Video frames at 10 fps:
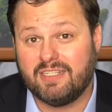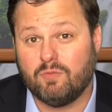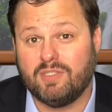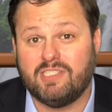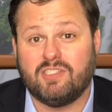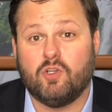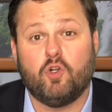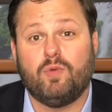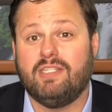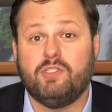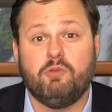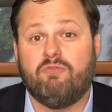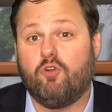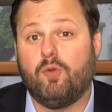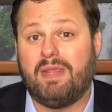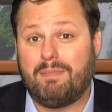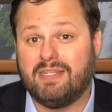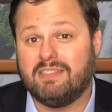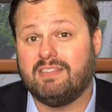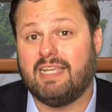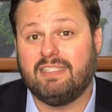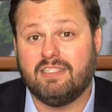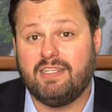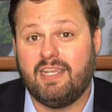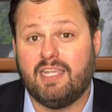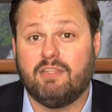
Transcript: which is the whole reason you form a business entity in the